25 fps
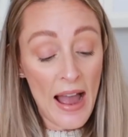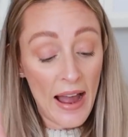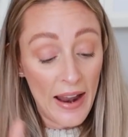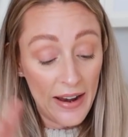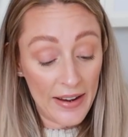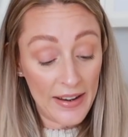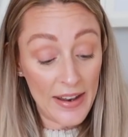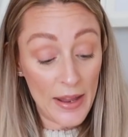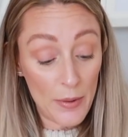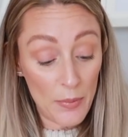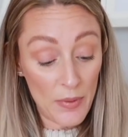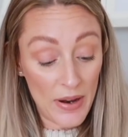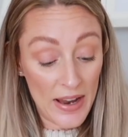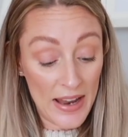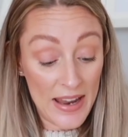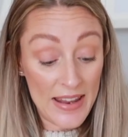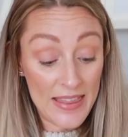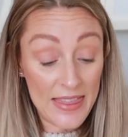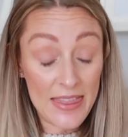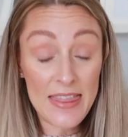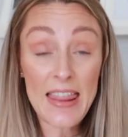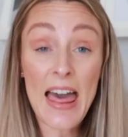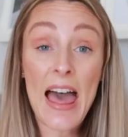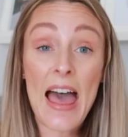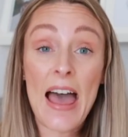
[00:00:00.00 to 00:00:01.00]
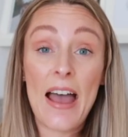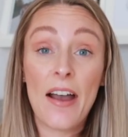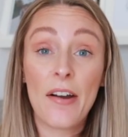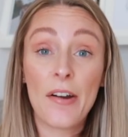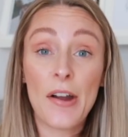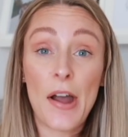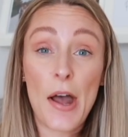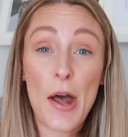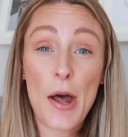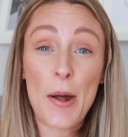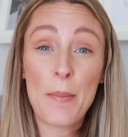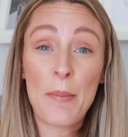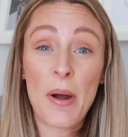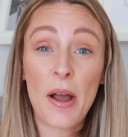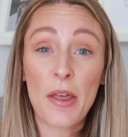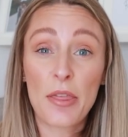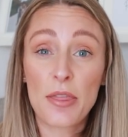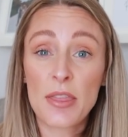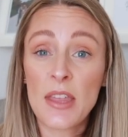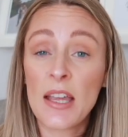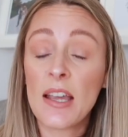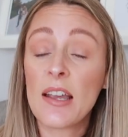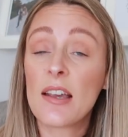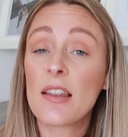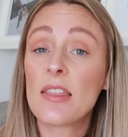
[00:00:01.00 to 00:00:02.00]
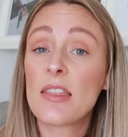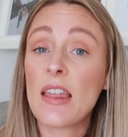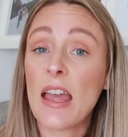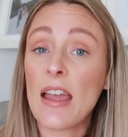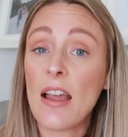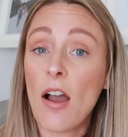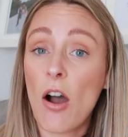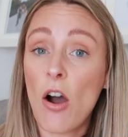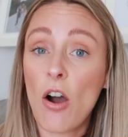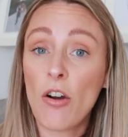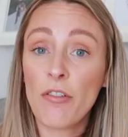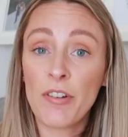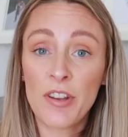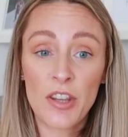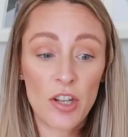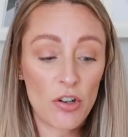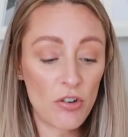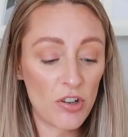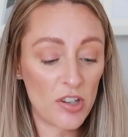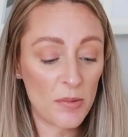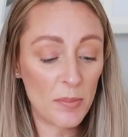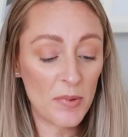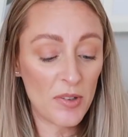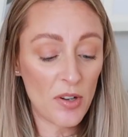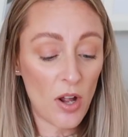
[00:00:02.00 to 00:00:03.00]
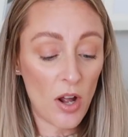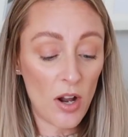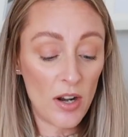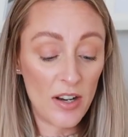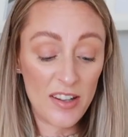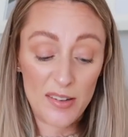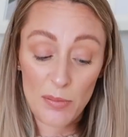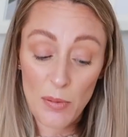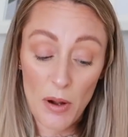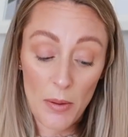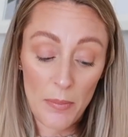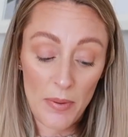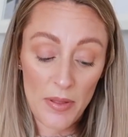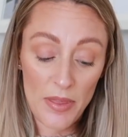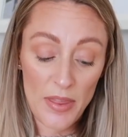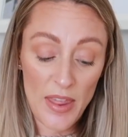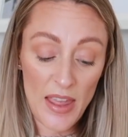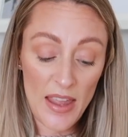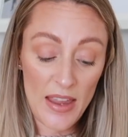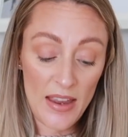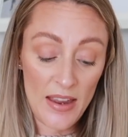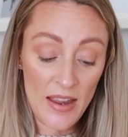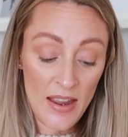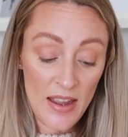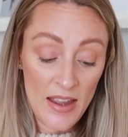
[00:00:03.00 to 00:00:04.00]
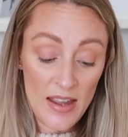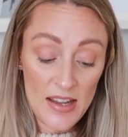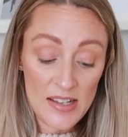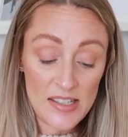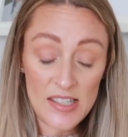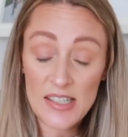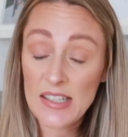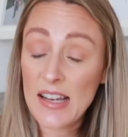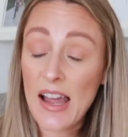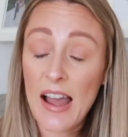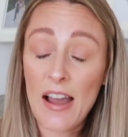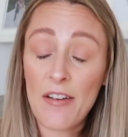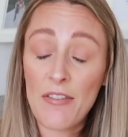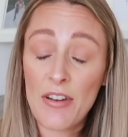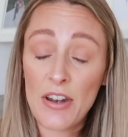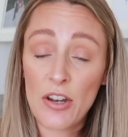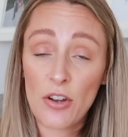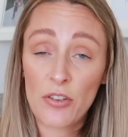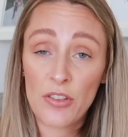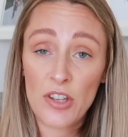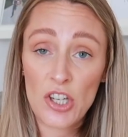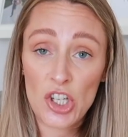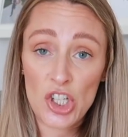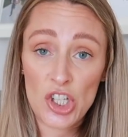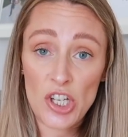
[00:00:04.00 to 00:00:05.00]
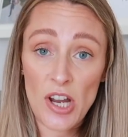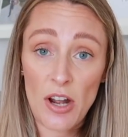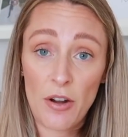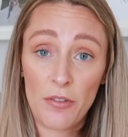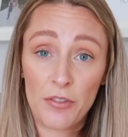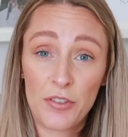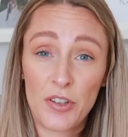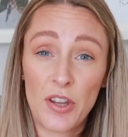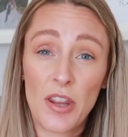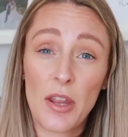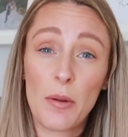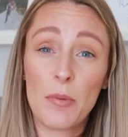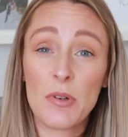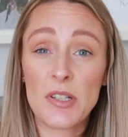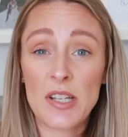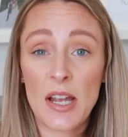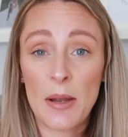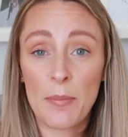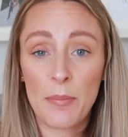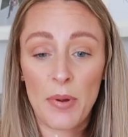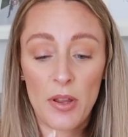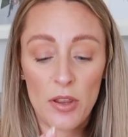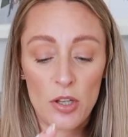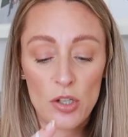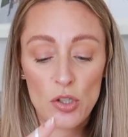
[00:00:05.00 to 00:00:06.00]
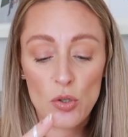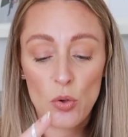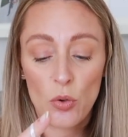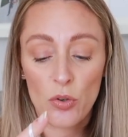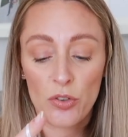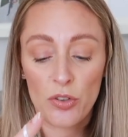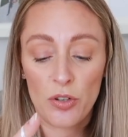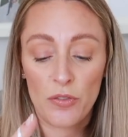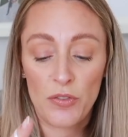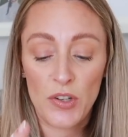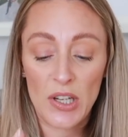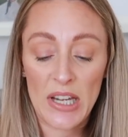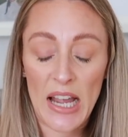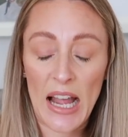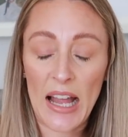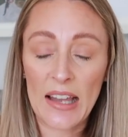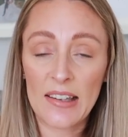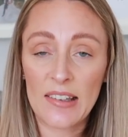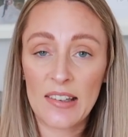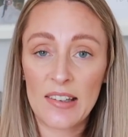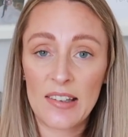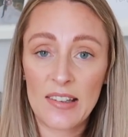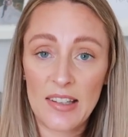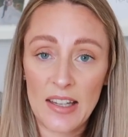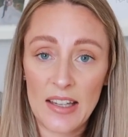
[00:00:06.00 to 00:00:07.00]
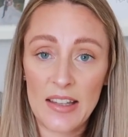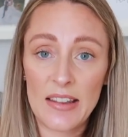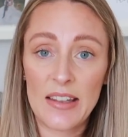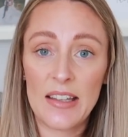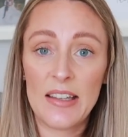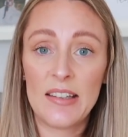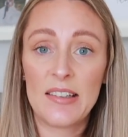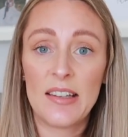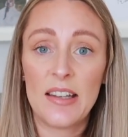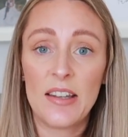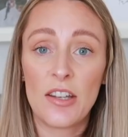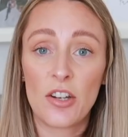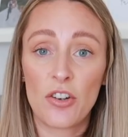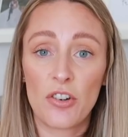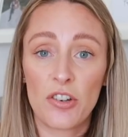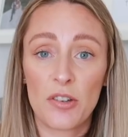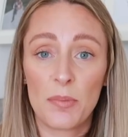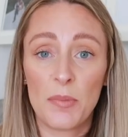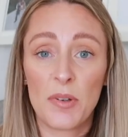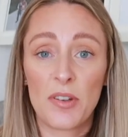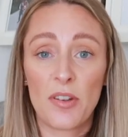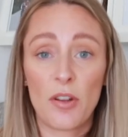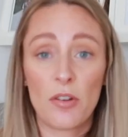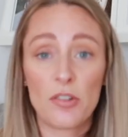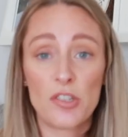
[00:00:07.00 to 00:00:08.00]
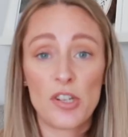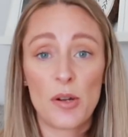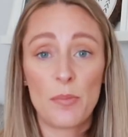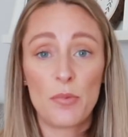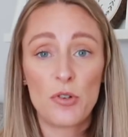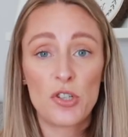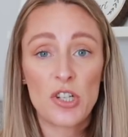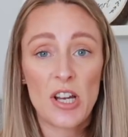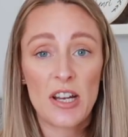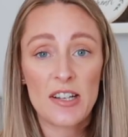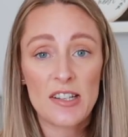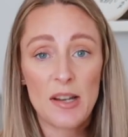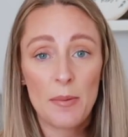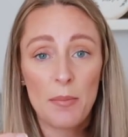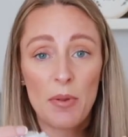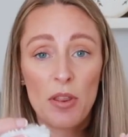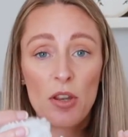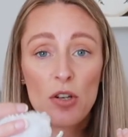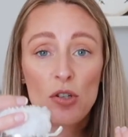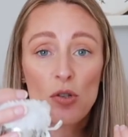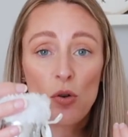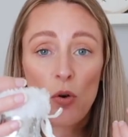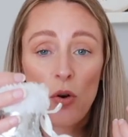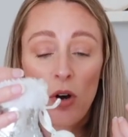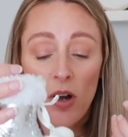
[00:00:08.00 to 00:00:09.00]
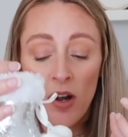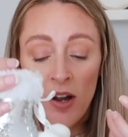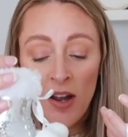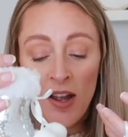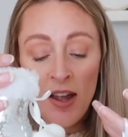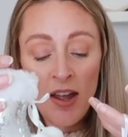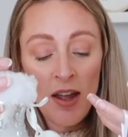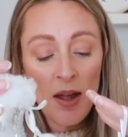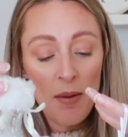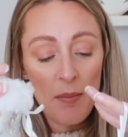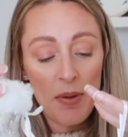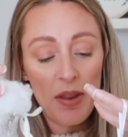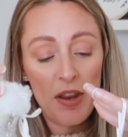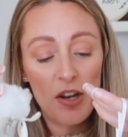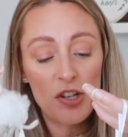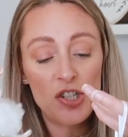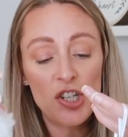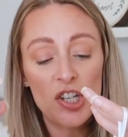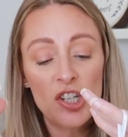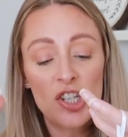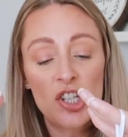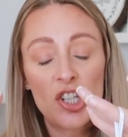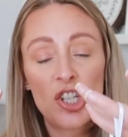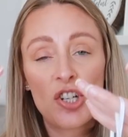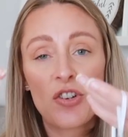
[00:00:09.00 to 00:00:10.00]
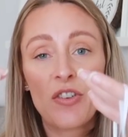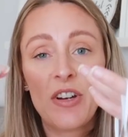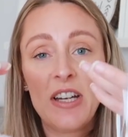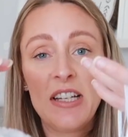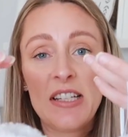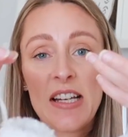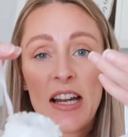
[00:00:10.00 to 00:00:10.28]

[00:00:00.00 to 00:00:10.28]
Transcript: and they were in there. Um, I think they are in the Christmas aisle as well, but they didn't have any on the shelf, so they were down by the door. So if you can't see these in the Christmas aisle, double check down by the door. But they're just tree